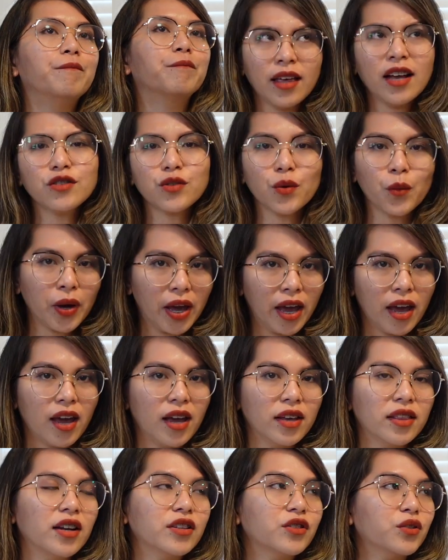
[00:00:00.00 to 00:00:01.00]
that's
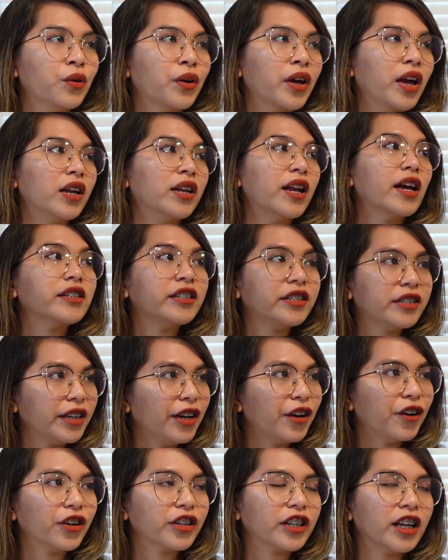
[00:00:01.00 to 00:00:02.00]
okay. Next
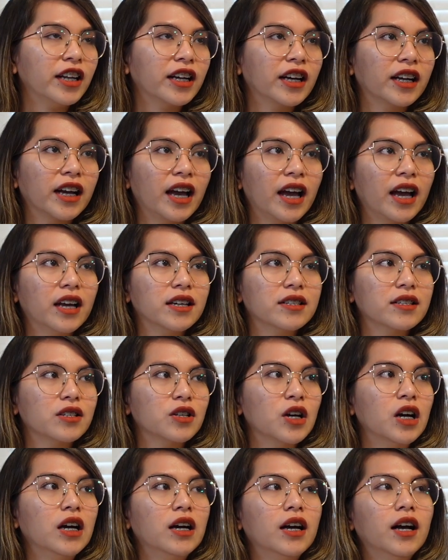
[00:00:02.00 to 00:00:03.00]
year talaga,
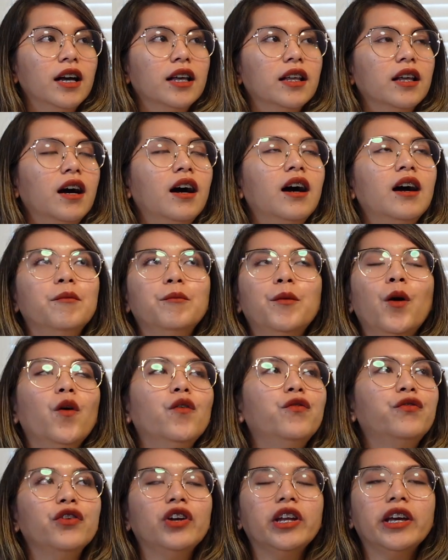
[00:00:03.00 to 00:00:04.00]
guys.
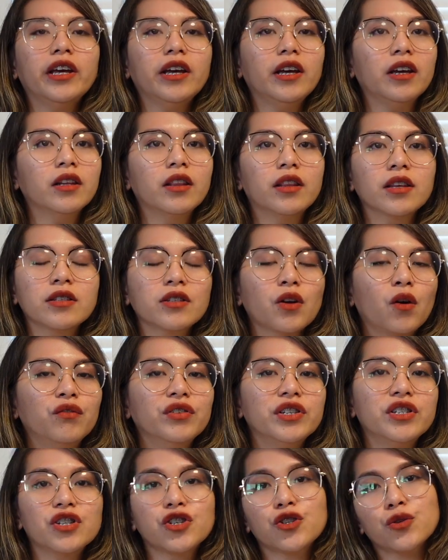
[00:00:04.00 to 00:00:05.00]
Hopefully, this
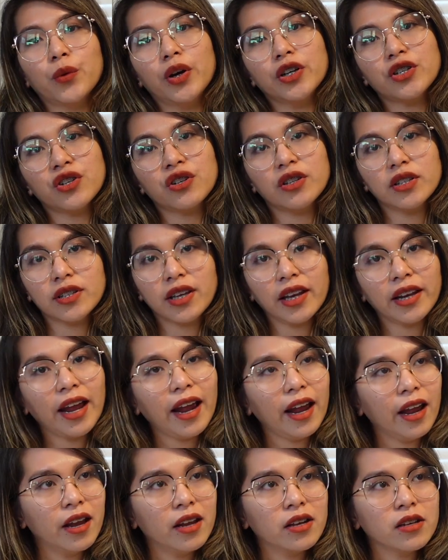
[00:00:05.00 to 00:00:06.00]
COVID situation is gonna
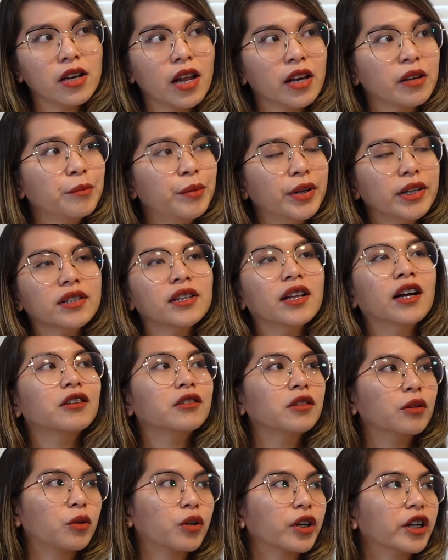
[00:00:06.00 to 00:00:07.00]
end. Like, please lang,
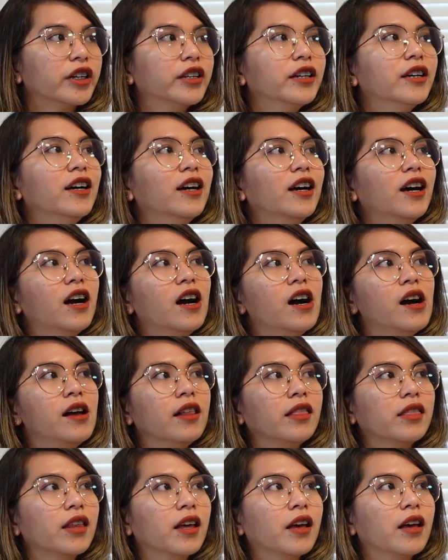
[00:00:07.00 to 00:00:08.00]
Lord.
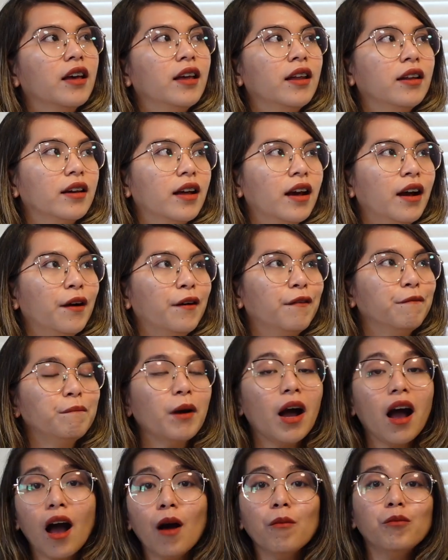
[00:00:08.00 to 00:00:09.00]
And then,
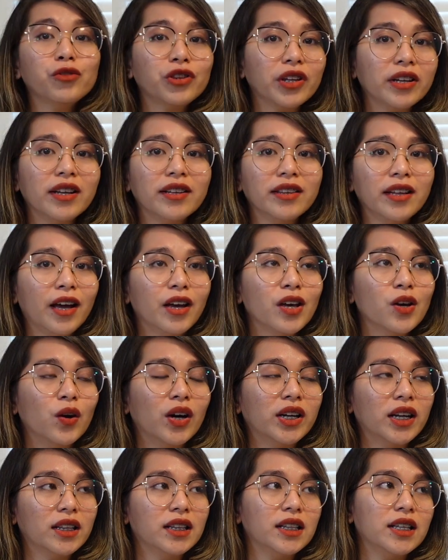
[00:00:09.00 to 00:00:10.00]
makakapunta na tayo
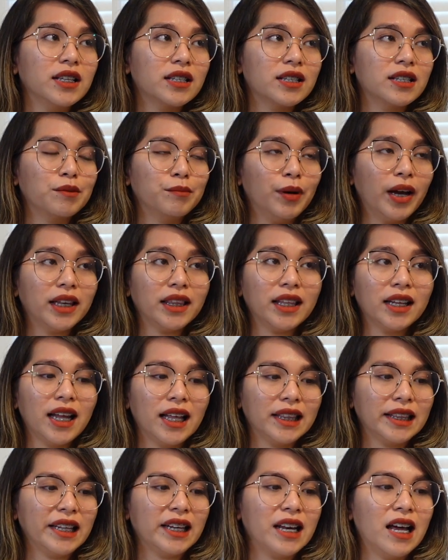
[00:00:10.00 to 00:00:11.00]
and at least makita
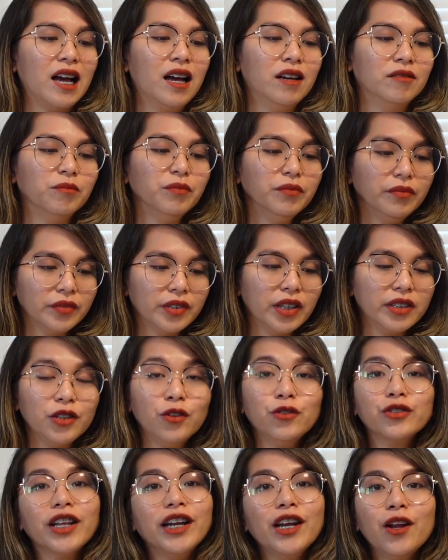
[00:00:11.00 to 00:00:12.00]
natin na
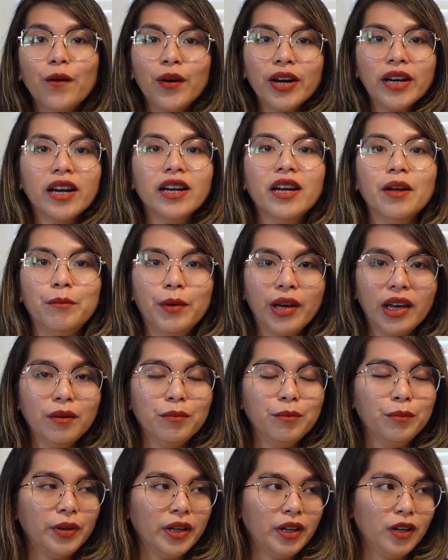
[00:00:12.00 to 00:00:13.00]
yung dalawa na
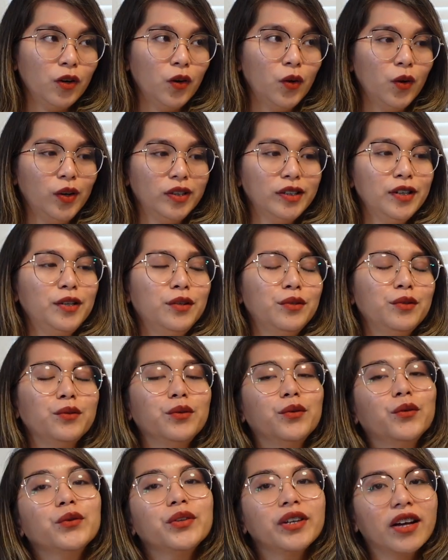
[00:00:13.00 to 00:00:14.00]
na-baby. So,
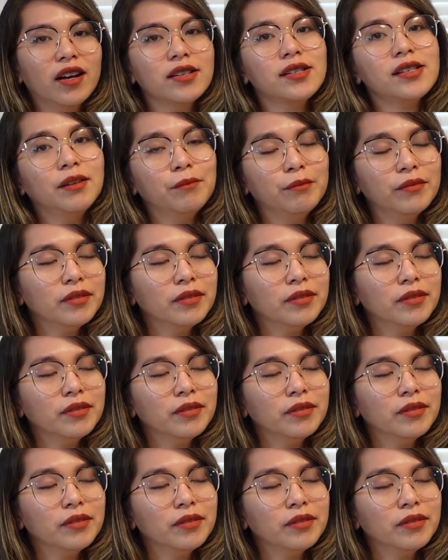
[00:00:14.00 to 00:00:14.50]
yun nga, si